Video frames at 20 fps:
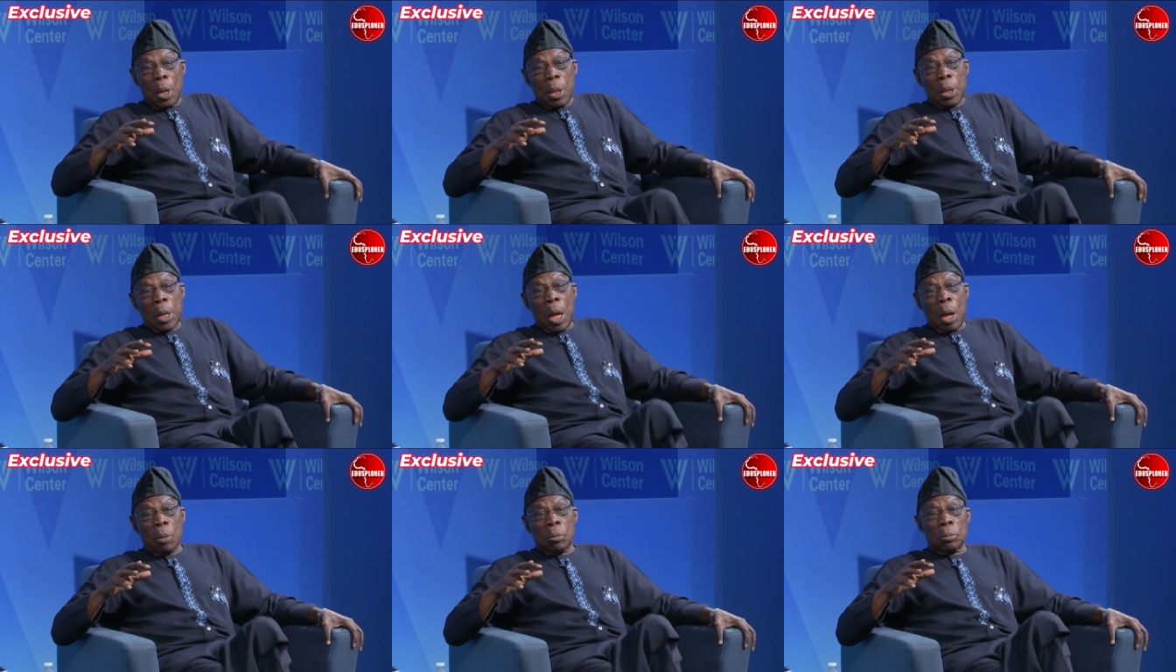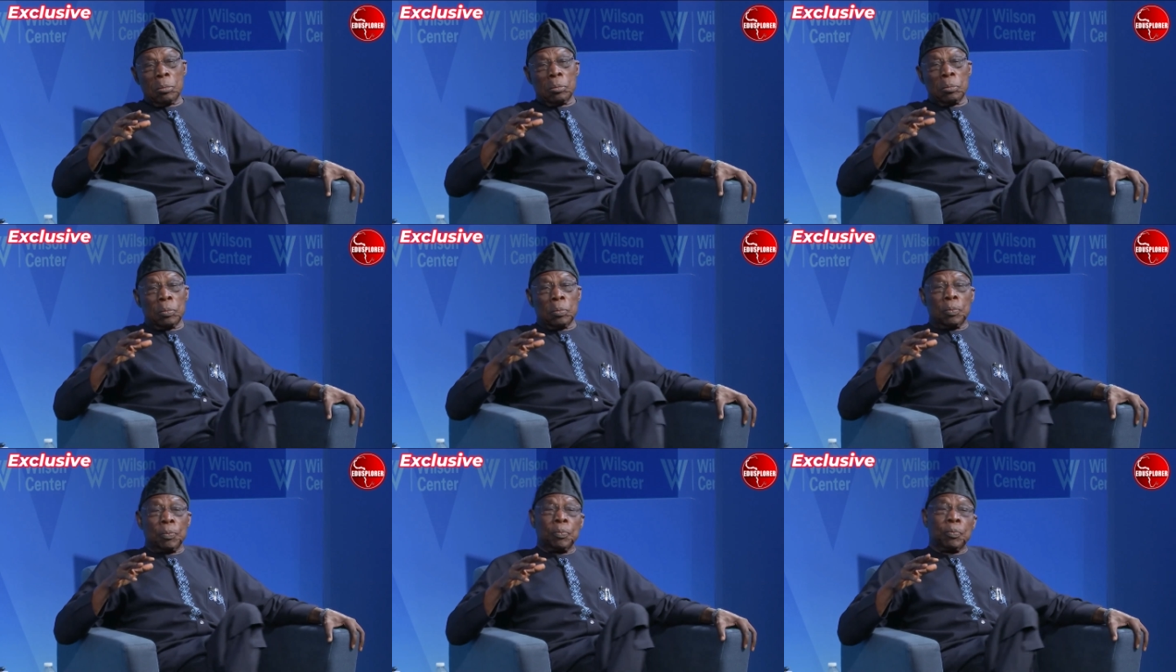Now,
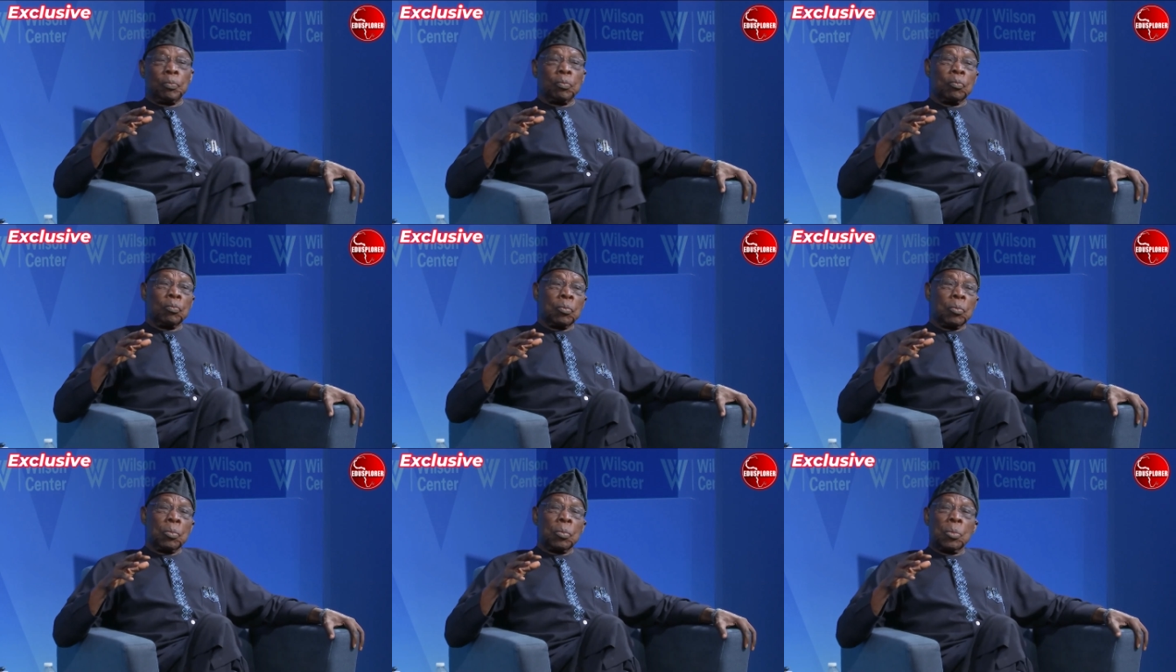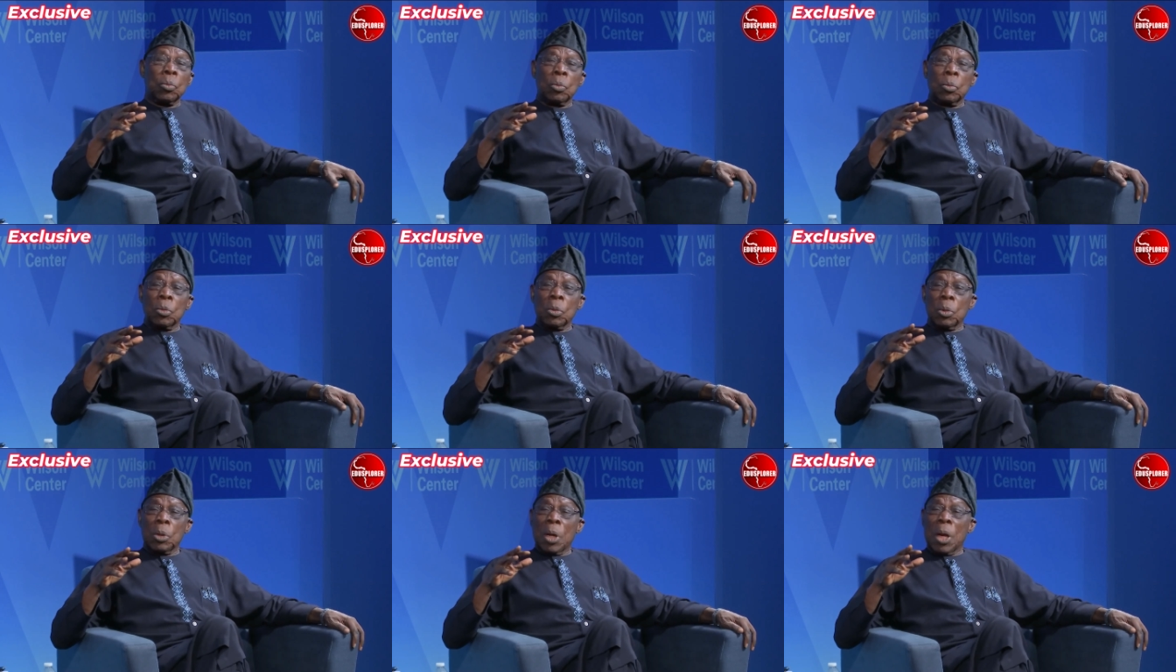and
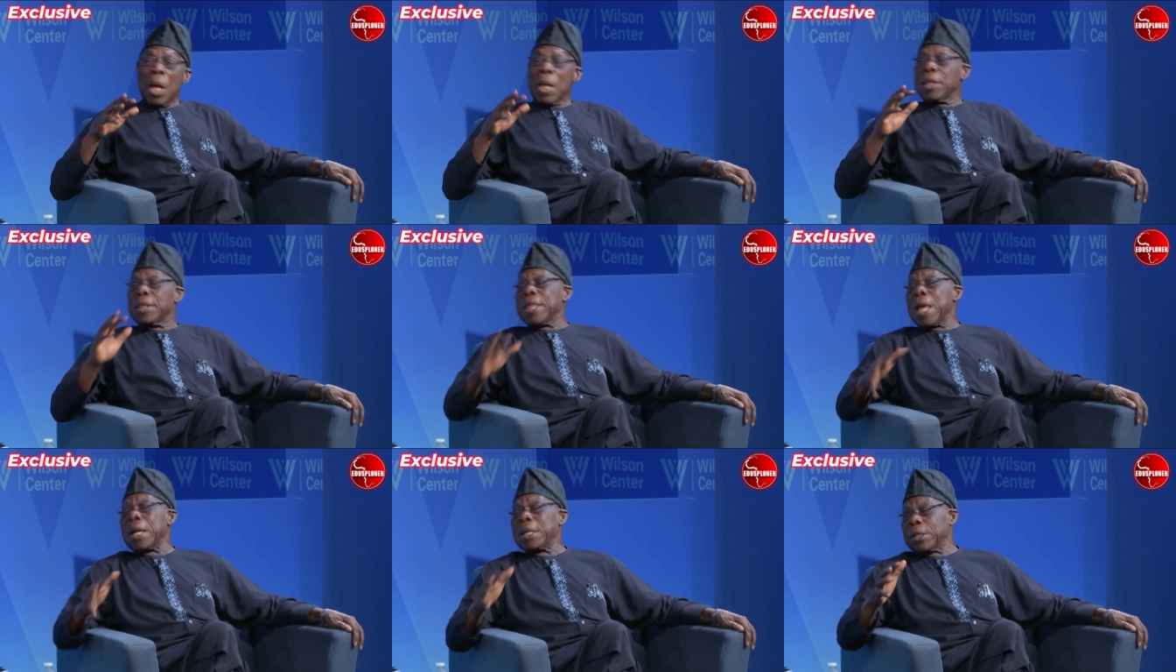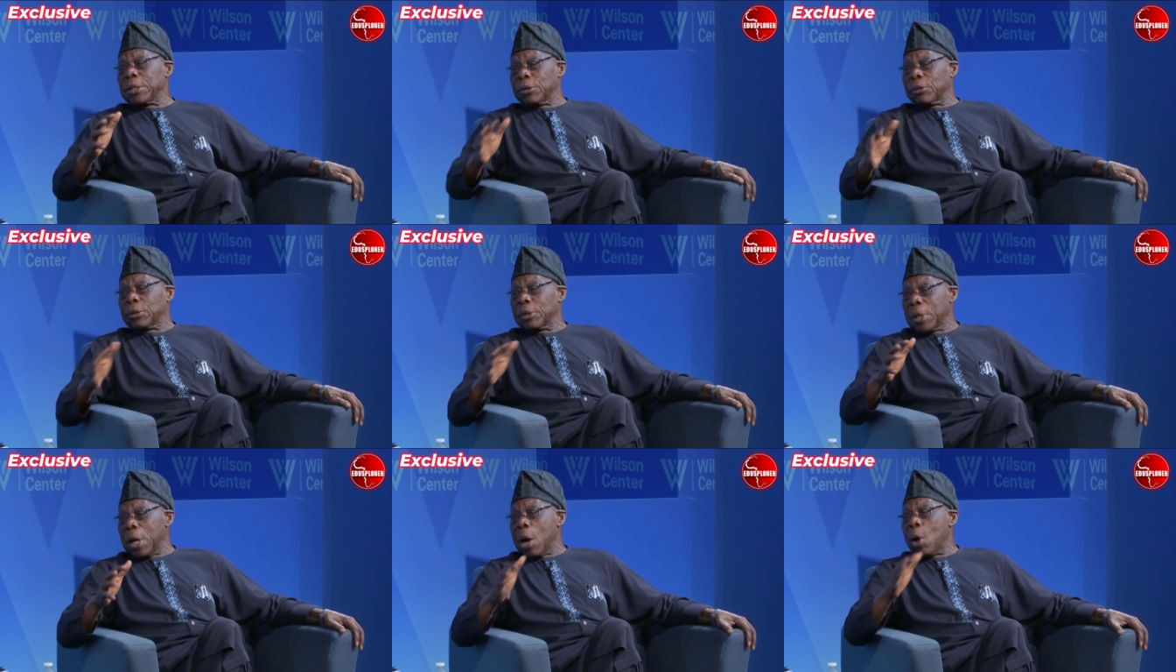that
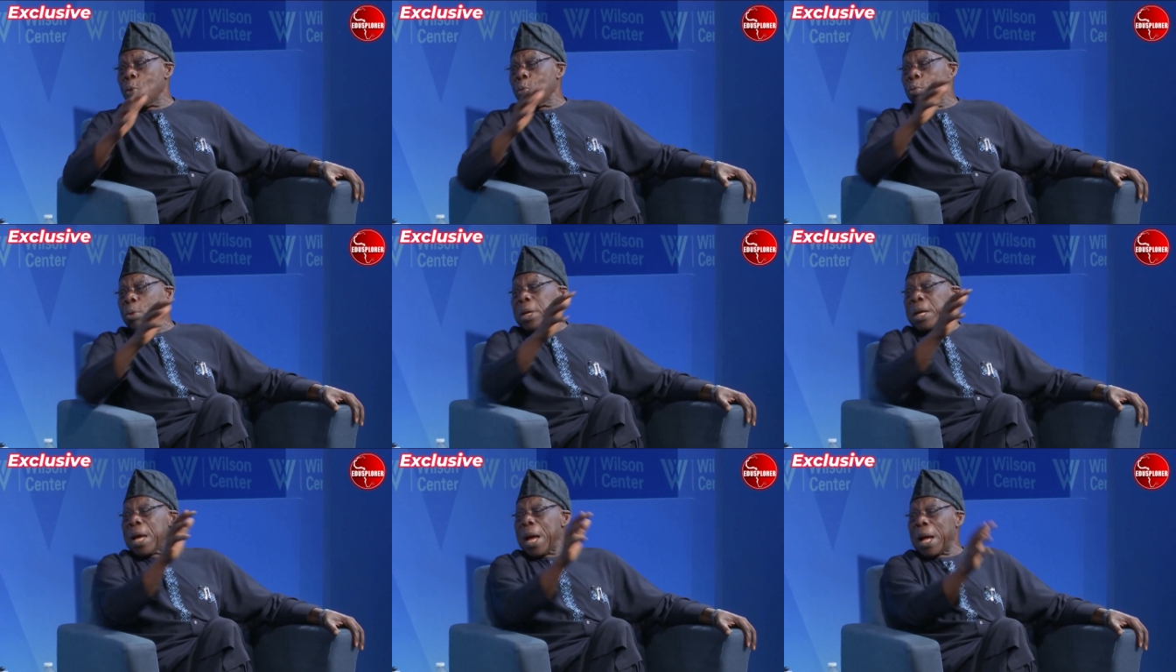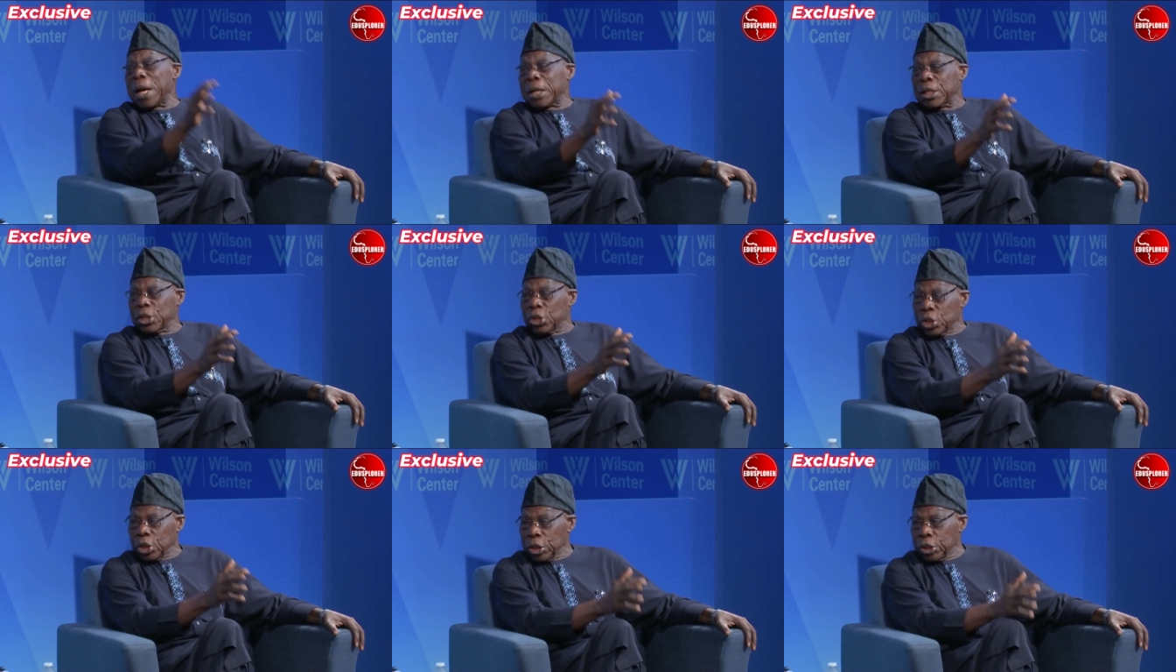is how we
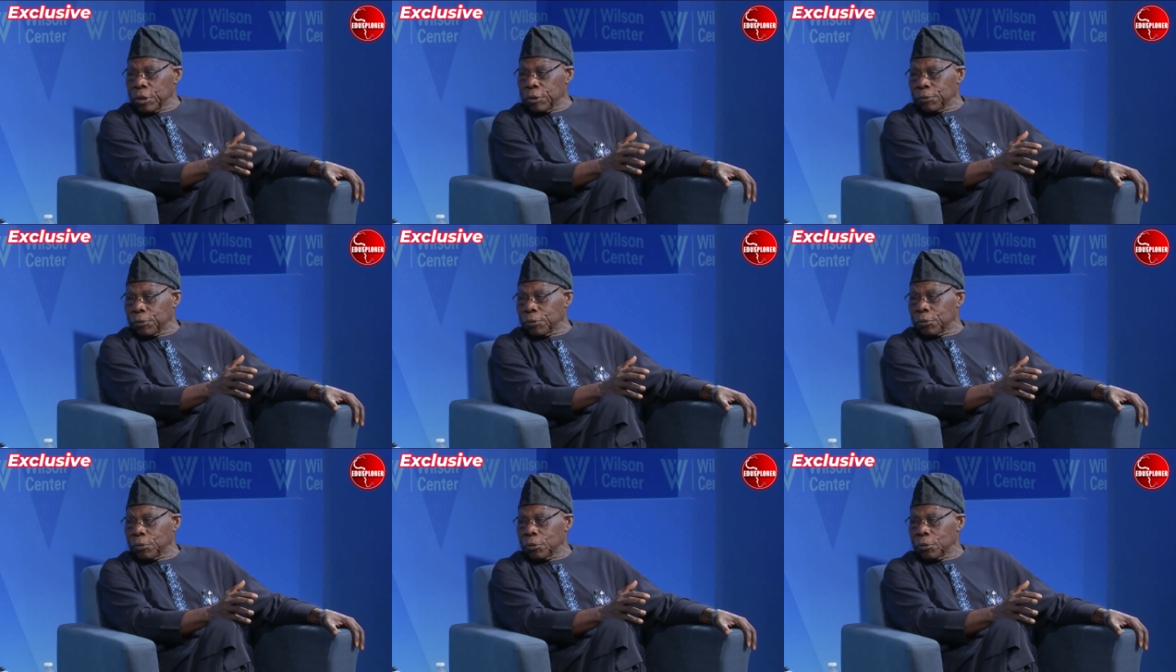achieve